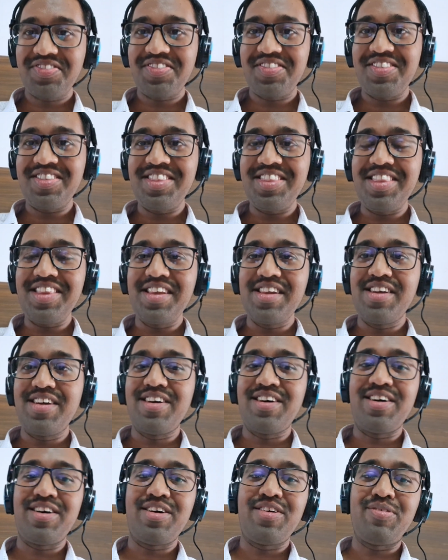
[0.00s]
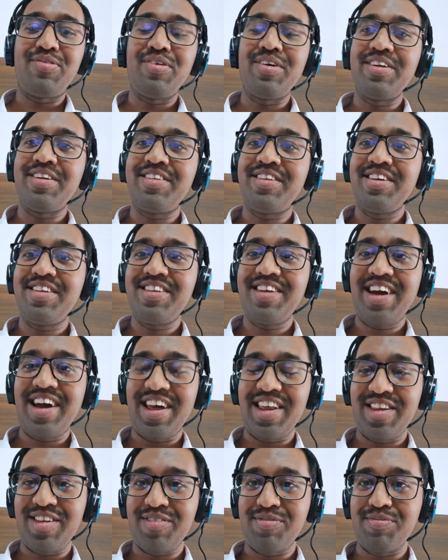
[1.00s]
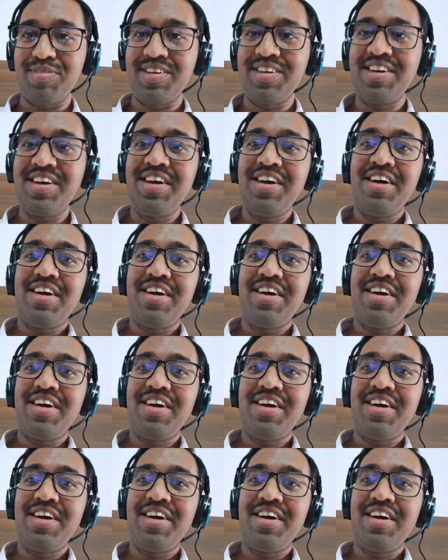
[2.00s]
One thing they ask me,